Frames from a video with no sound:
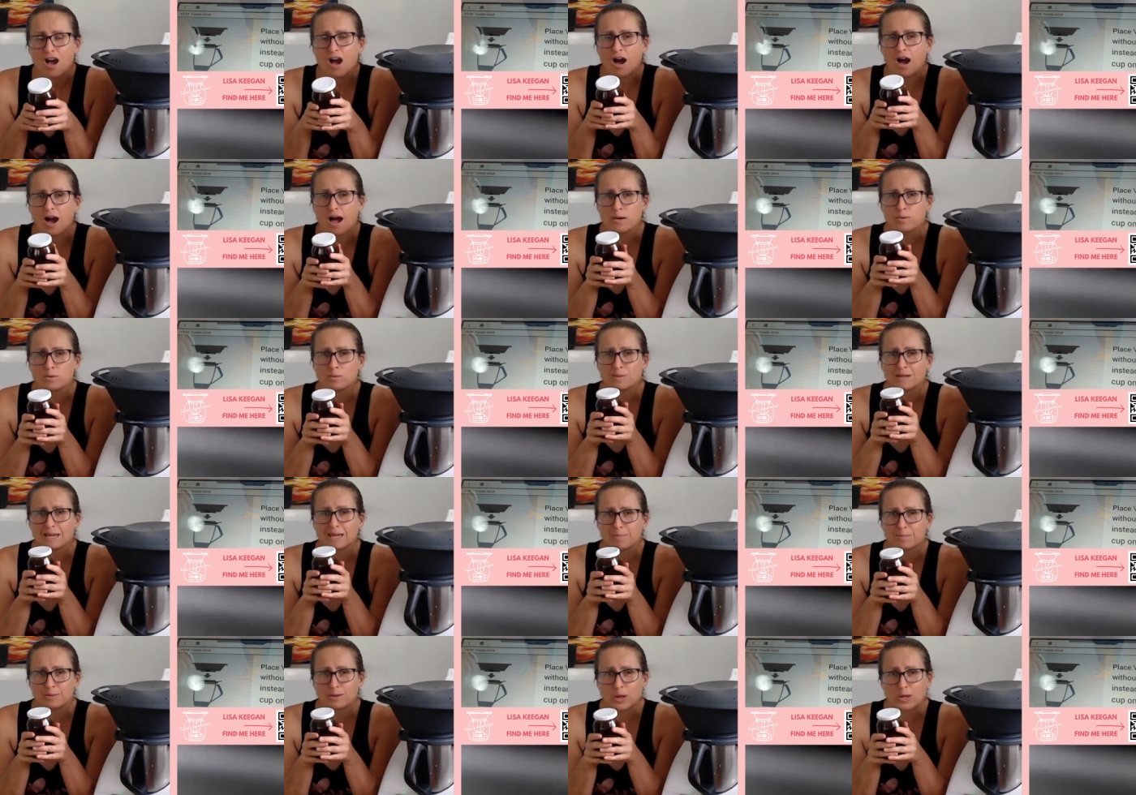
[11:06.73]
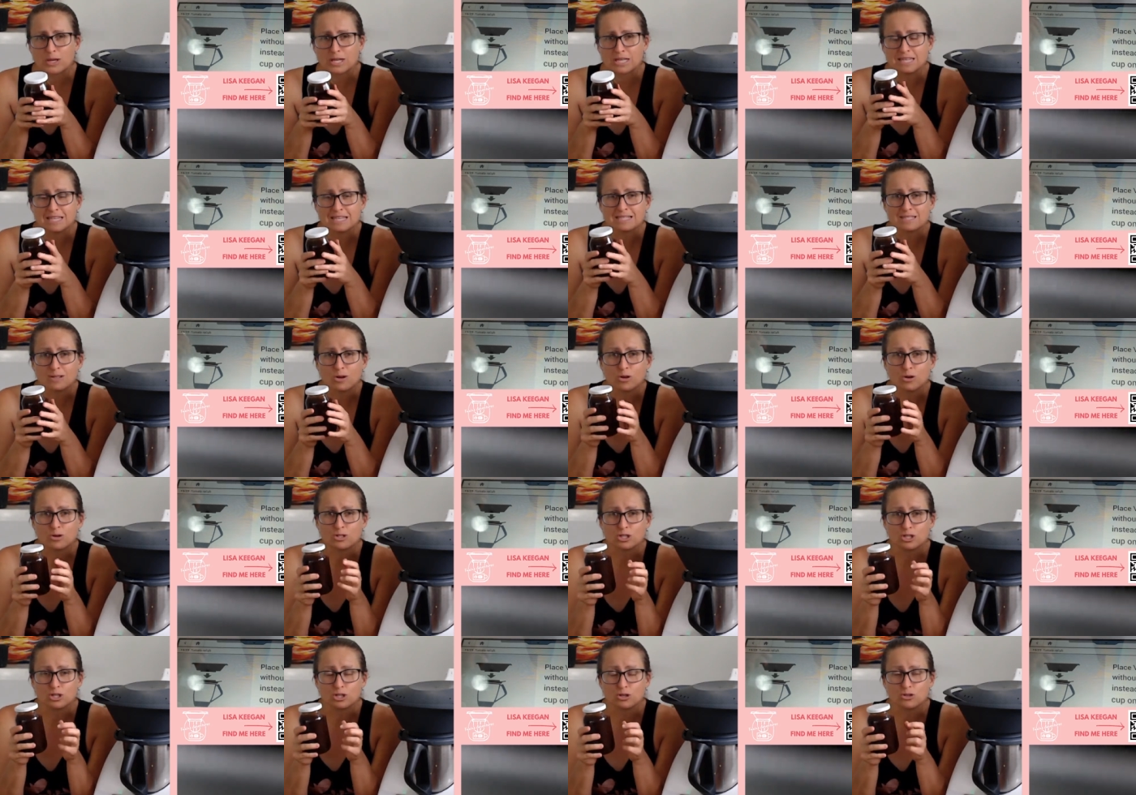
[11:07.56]
I will be uploading this
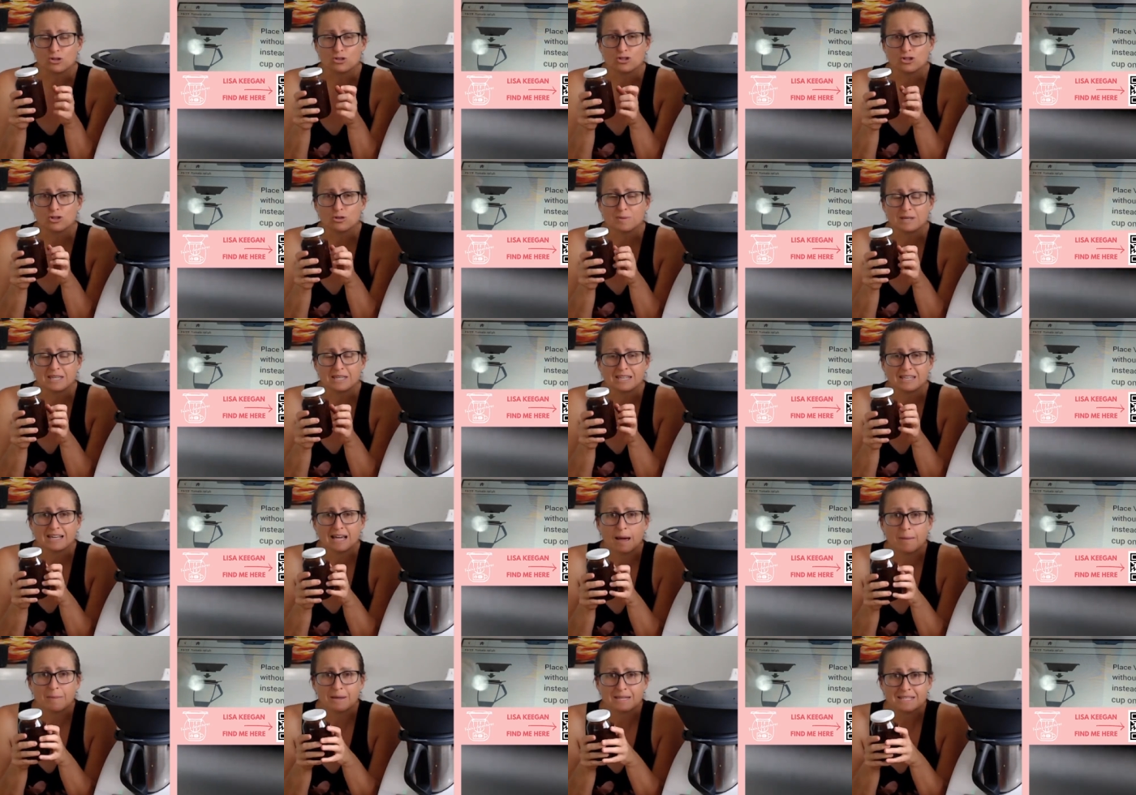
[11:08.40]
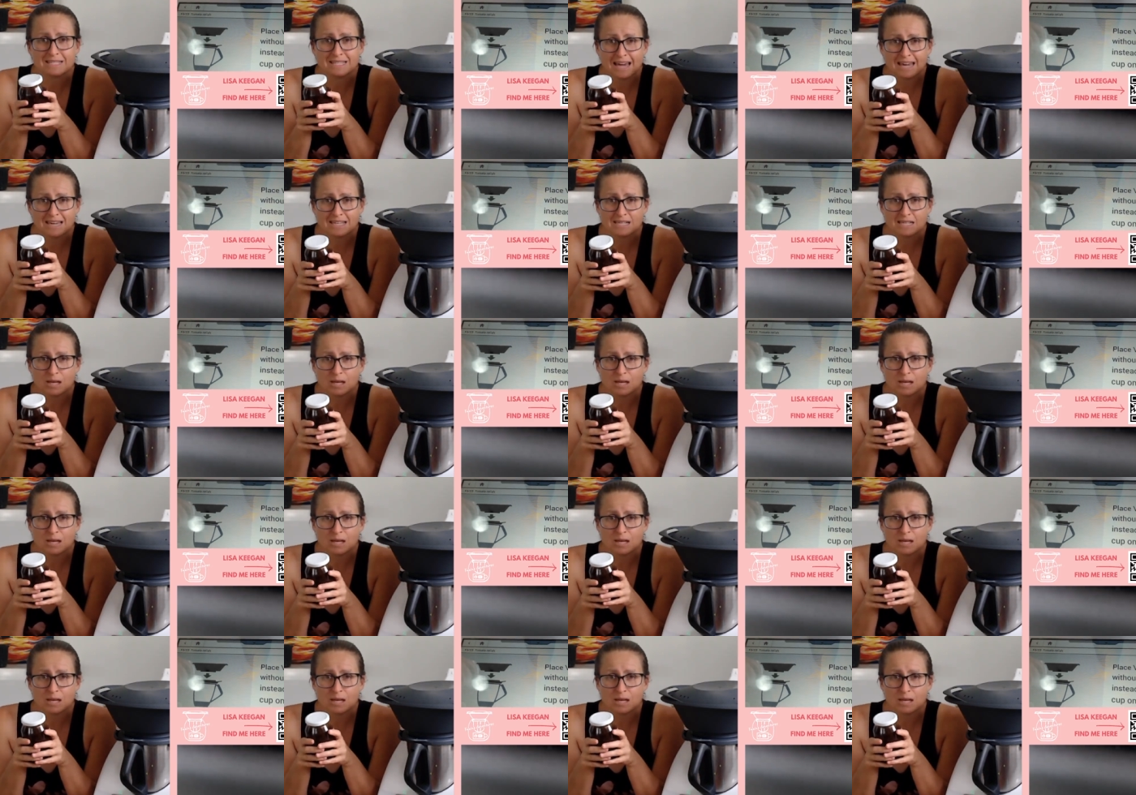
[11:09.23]
onto YouTube in the coming days.